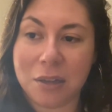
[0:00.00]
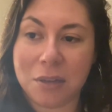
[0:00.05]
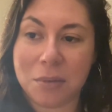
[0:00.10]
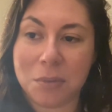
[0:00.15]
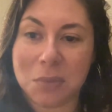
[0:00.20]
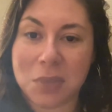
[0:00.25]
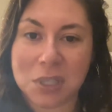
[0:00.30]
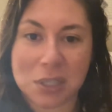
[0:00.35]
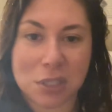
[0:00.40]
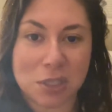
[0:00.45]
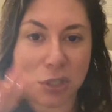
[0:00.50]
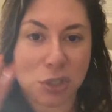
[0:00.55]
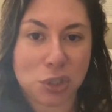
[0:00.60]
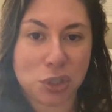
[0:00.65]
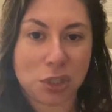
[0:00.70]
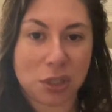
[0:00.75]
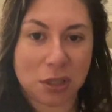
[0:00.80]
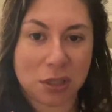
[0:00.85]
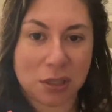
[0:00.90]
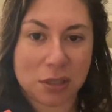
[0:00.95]
This is
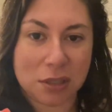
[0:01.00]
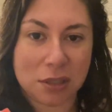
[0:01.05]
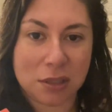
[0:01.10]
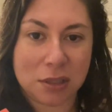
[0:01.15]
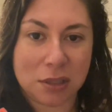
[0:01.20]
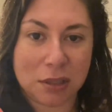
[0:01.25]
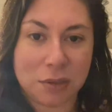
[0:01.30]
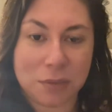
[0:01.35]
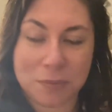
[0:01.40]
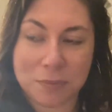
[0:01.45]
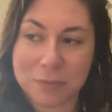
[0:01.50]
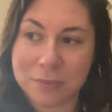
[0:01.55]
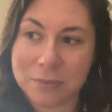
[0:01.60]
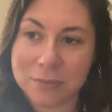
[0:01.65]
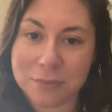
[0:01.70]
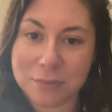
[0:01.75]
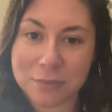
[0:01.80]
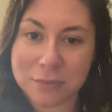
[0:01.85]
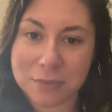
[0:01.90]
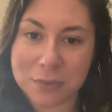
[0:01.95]
just
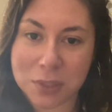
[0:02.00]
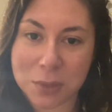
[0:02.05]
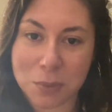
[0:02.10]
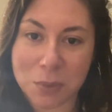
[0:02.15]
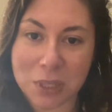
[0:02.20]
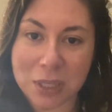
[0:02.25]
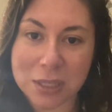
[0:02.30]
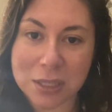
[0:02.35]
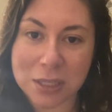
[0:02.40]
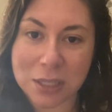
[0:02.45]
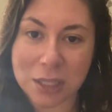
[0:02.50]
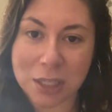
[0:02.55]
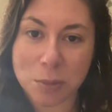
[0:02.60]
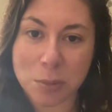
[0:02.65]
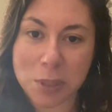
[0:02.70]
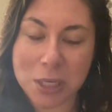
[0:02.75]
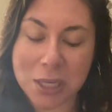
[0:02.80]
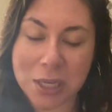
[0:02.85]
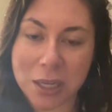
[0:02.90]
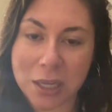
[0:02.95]
some things that need to
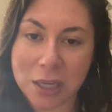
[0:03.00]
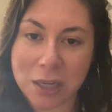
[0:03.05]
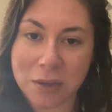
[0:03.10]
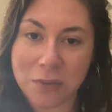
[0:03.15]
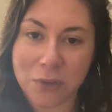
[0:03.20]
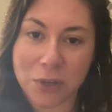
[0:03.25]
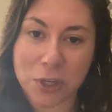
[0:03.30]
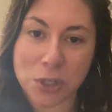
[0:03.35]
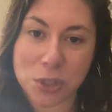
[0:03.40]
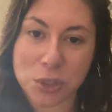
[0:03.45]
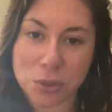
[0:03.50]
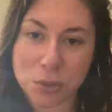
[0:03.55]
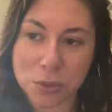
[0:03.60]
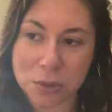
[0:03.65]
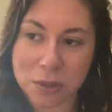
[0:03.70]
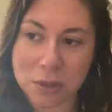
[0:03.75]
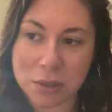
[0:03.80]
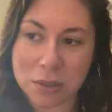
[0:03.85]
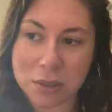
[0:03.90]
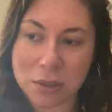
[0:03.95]
be done in a very
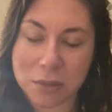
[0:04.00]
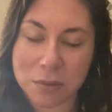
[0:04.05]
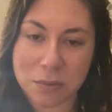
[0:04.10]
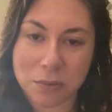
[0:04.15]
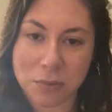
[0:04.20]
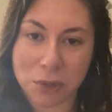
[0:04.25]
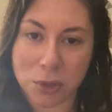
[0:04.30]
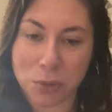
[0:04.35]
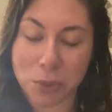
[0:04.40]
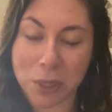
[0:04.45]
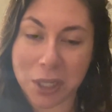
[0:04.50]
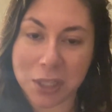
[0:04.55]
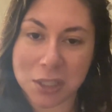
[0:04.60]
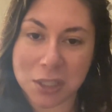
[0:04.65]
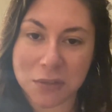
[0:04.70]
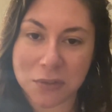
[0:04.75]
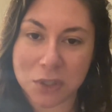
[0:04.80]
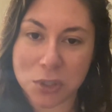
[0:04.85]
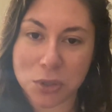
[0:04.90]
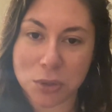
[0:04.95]
short,
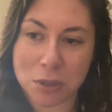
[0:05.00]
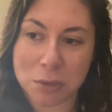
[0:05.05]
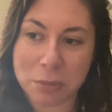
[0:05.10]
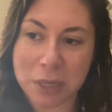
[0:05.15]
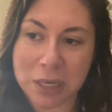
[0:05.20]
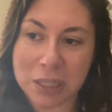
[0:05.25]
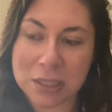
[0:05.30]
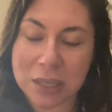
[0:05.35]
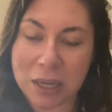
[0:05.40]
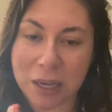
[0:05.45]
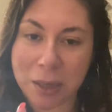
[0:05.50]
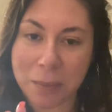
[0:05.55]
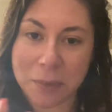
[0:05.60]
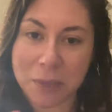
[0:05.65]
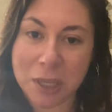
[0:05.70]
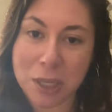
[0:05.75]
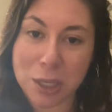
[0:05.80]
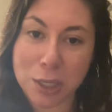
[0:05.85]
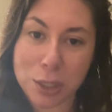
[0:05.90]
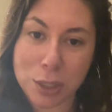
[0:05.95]
relatively short amount of time.
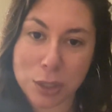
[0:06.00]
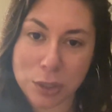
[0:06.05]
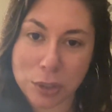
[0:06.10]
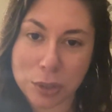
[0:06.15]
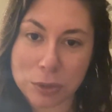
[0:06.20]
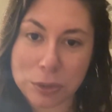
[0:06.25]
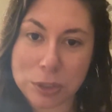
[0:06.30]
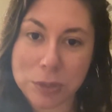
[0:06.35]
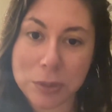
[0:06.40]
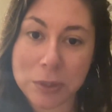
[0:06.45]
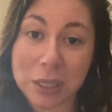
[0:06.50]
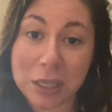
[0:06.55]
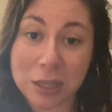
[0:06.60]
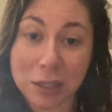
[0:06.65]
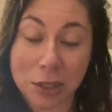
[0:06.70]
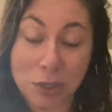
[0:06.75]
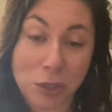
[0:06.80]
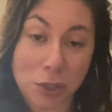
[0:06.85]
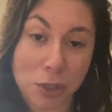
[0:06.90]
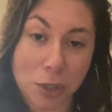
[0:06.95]
Go to it, and
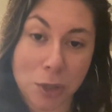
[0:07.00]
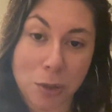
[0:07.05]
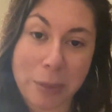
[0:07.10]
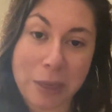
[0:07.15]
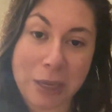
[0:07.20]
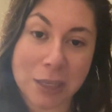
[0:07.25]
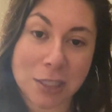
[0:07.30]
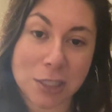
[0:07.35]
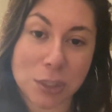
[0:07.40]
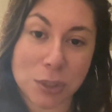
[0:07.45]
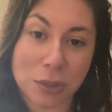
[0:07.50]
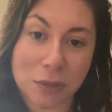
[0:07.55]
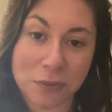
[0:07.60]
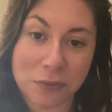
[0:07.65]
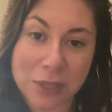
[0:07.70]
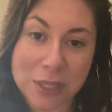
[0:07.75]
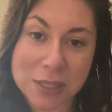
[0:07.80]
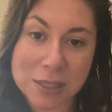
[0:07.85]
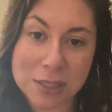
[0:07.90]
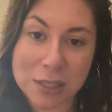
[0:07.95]
then you can go back to doing
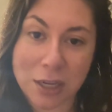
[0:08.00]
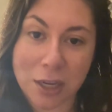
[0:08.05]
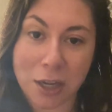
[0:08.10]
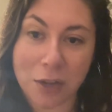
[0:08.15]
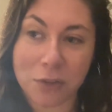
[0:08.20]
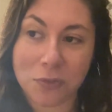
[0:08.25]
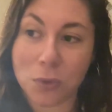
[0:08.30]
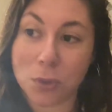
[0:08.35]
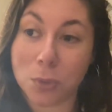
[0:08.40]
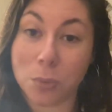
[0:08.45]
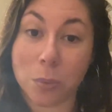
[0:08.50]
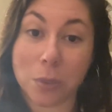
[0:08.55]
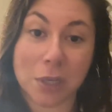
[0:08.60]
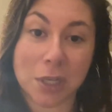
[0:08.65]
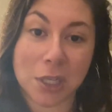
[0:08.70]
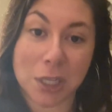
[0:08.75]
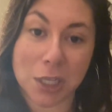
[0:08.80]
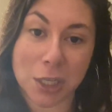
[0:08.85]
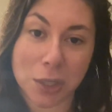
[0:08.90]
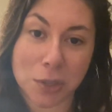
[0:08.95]
fun stuff, or we're
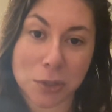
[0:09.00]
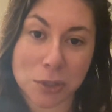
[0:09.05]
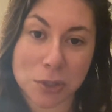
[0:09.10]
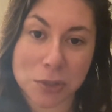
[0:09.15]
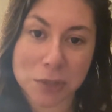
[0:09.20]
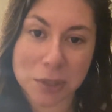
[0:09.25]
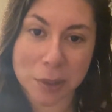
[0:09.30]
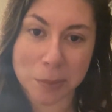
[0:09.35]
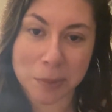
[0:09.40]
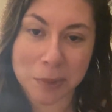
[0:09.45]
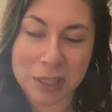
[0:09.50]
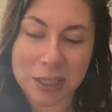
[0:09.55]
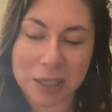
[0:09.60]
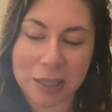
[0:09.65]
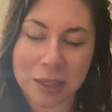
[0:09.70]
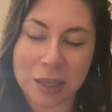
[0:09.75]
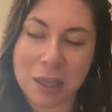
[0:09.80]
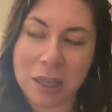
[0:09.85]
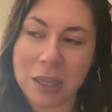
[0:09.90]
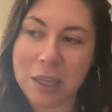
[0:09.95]
going to go do
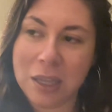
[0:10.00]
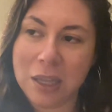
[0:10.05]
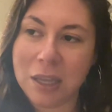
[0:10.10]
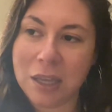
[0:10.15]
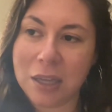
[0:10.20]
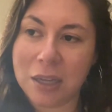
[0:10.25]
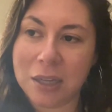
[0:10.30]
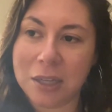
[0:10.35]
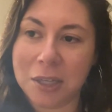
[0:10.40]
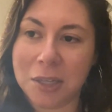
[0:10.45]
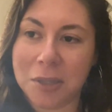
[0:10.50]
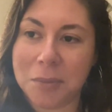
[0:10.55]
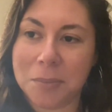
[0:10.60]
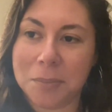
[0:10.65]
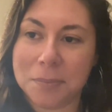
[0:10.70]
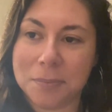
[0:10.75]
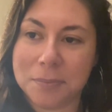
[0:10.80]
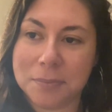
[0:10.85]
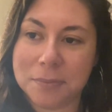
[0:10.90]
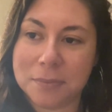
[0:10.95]
something, a
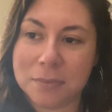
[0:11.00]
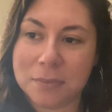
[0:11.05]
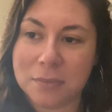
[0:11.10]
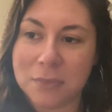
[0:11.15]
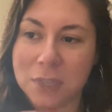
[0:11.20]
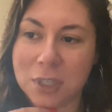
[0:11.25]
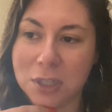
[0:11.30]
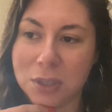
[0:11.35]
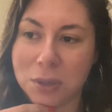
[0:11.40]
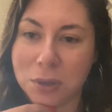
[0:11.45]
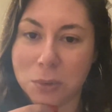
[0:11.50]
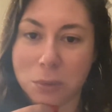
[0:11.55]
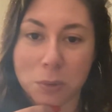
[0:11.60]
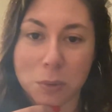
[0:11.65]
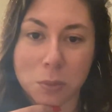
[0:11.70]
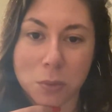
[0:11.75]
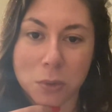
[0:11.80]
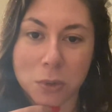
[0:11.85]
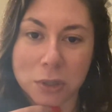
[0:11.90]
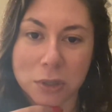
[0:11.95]

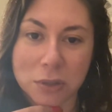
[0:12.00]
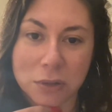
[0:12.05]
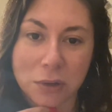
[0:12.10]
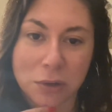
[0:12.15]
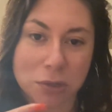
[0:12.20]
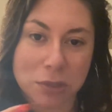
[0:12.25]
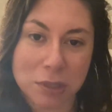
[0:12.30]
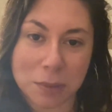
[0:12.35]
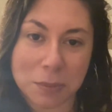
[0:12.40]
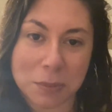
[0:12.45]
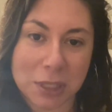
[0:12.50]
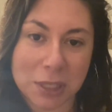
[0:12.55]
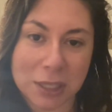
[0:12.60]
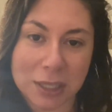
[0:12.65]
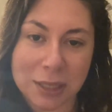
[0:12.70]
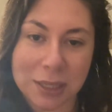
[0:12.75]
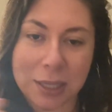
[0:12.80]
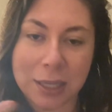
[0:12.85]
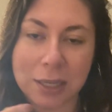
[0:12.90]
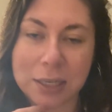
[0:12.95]
reward or something
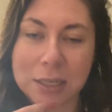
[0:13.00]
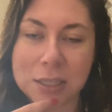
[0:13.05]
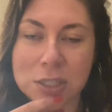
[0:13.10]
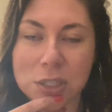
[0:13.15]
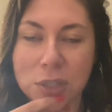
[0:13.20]
like that.